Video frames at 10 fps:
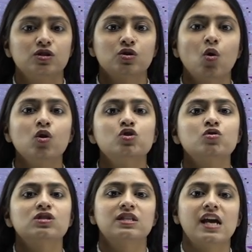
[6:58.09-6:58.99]
So to
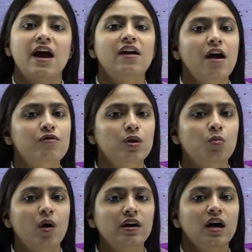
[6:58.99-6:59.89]
scare
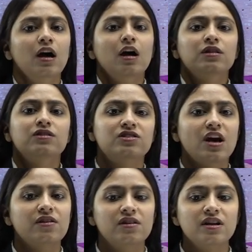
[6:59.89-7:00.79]
everyone, the
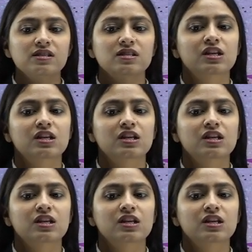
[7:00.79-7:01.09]
terrorist